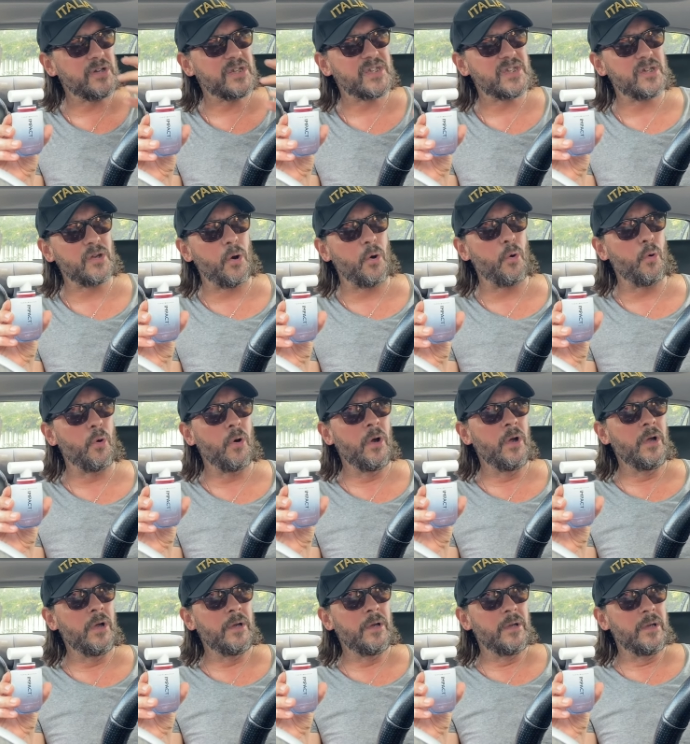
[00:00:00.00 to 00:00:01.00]
so
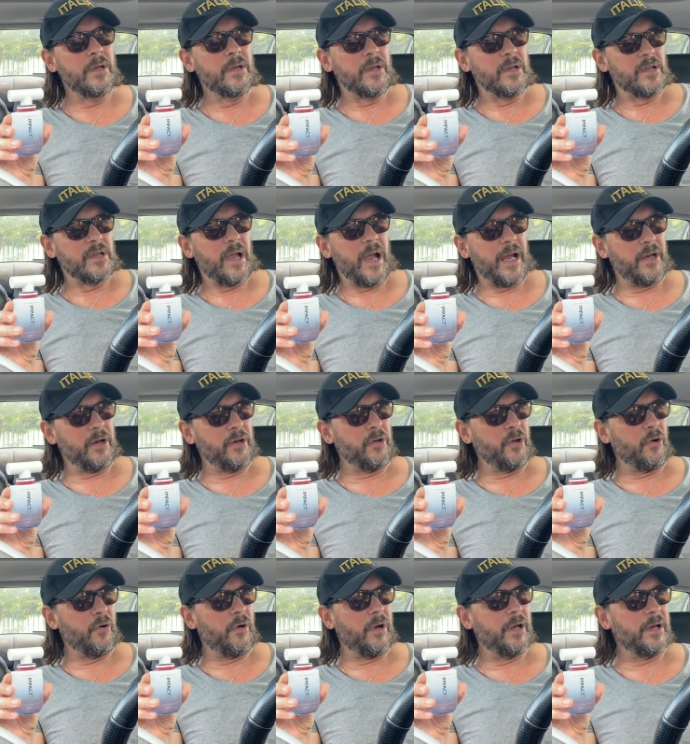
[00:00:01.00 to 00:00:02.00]
I don't
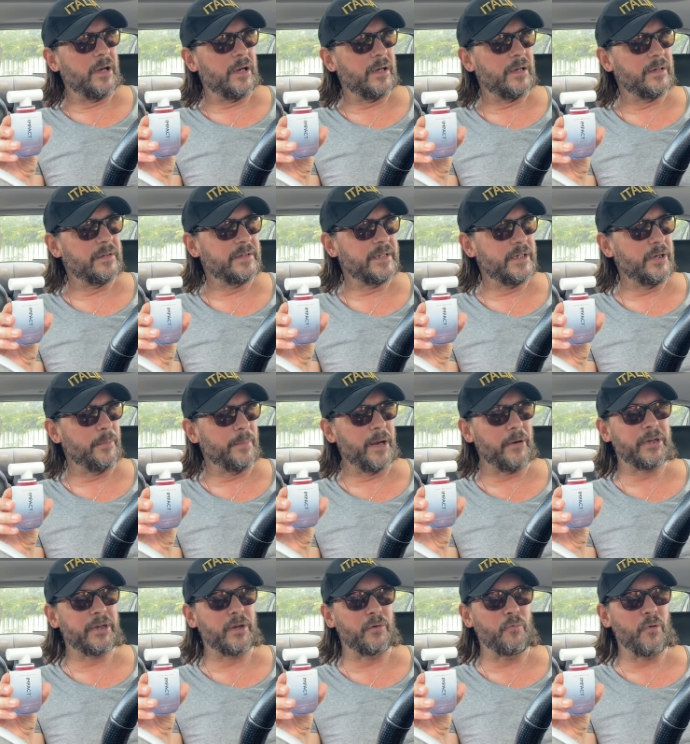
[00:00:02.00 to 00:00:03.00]
know, the
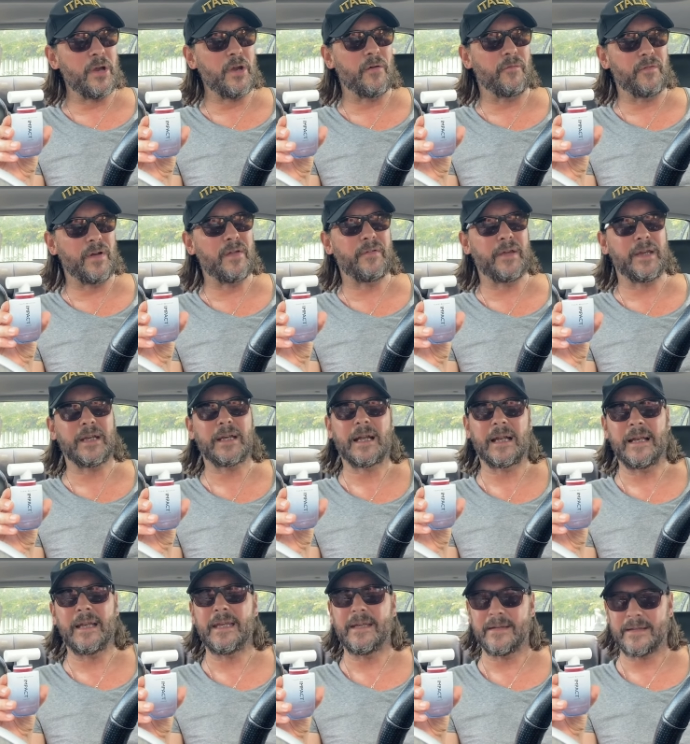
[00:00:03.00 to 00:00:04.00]
American way of living
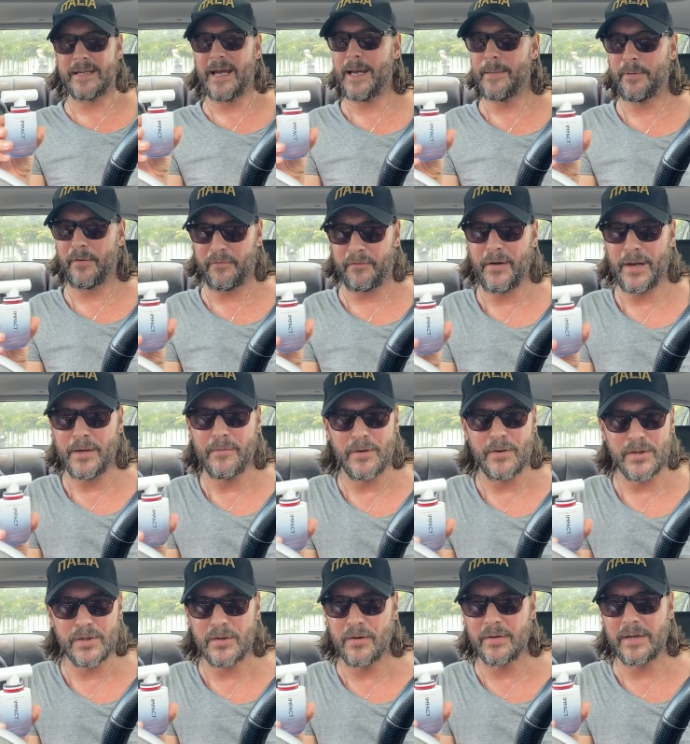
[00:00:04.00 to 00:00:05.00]
clean type of
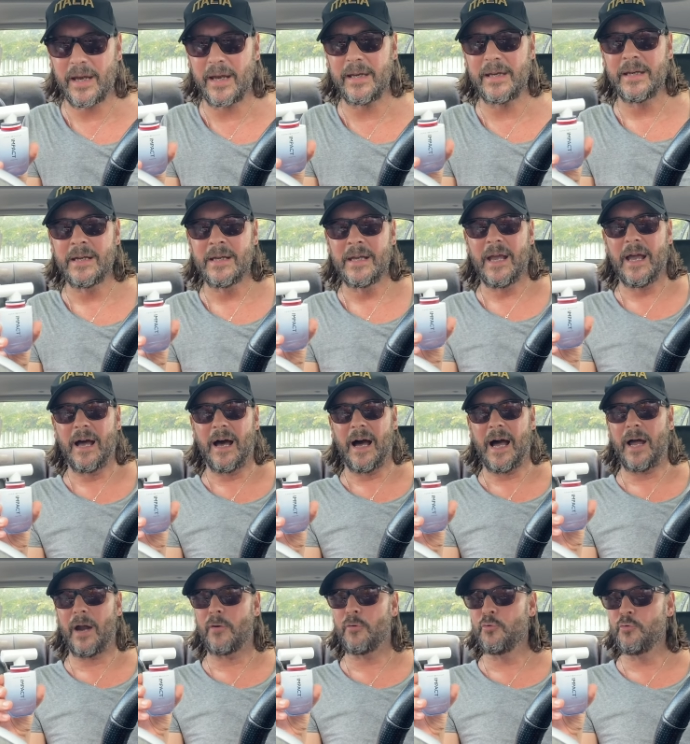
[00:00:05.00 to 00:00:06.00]
fragrance, okay? Uh,
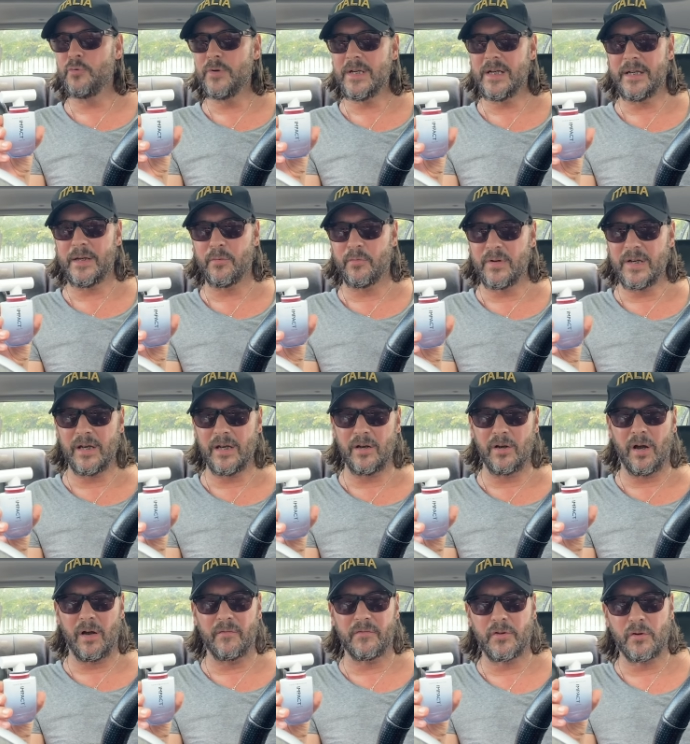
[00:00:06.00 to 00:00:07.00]
I really, really
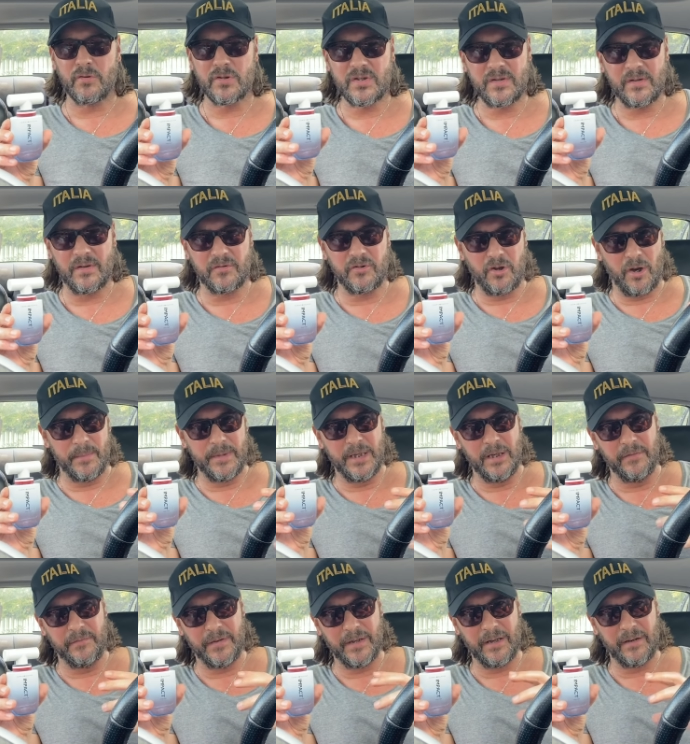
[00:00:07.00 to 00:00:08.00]
love those uh, Tommy
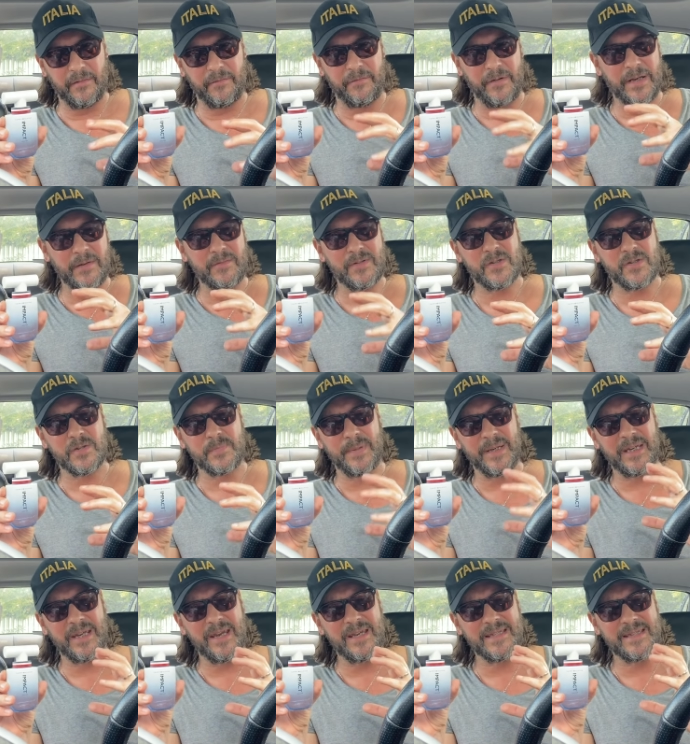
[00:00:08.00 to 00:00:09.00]
Hilfiger fragrances
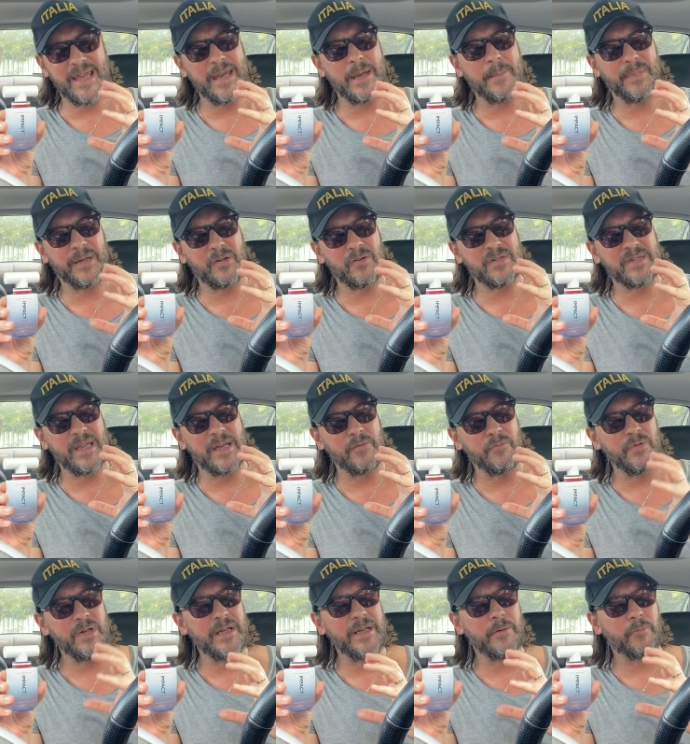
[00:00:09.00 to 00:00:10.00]
because they because they
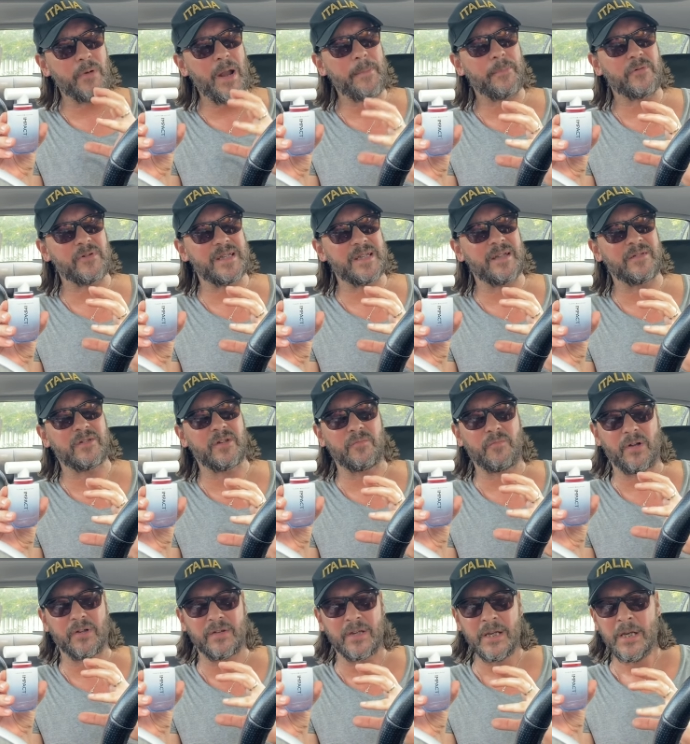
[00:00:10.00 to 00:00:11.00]
really represented
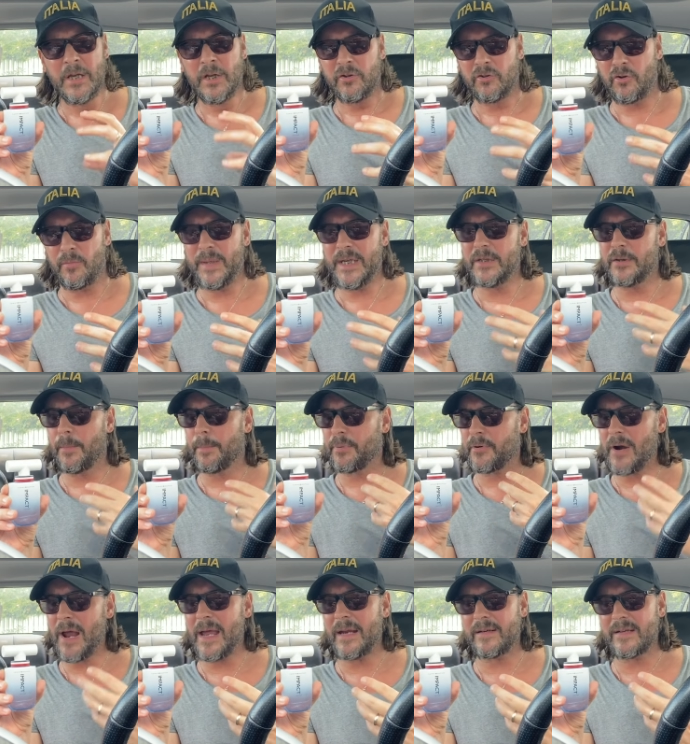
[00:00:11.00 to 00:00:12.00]
what, to me, the
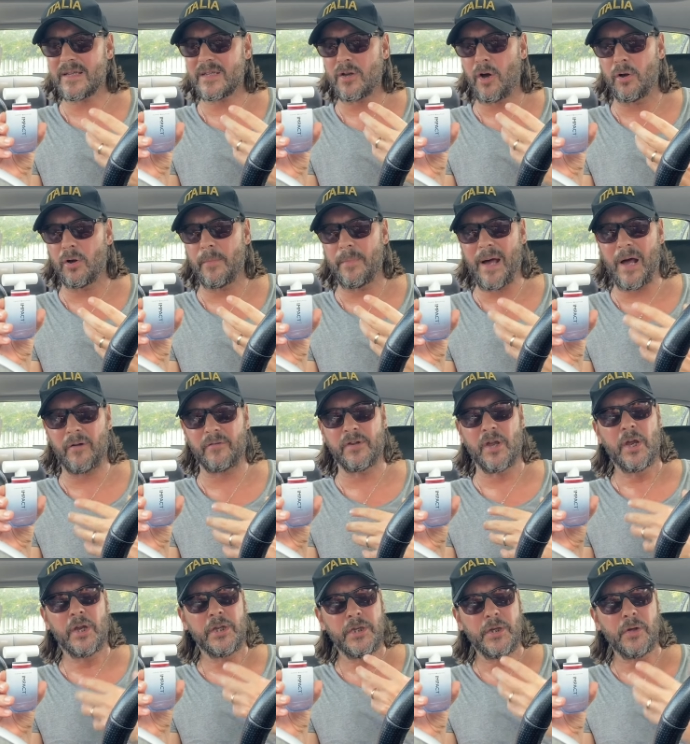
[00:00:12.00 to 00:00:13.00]
brand is all about.
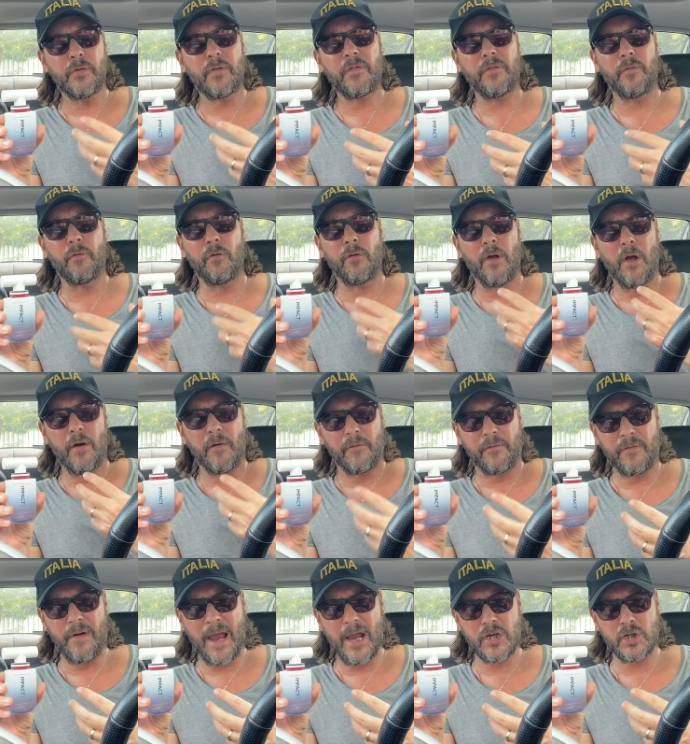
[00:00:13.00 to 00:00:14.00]
Youthful,
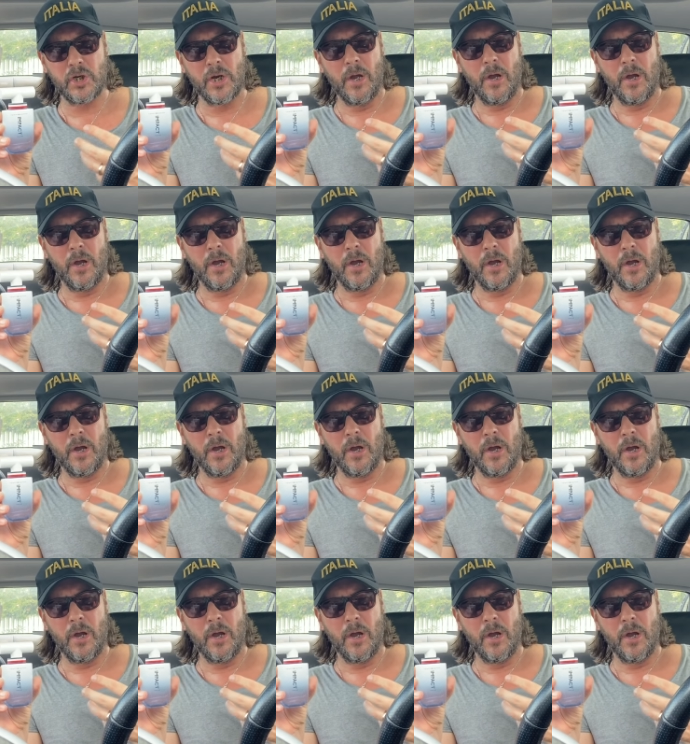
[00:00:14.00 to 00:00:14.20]
fresh,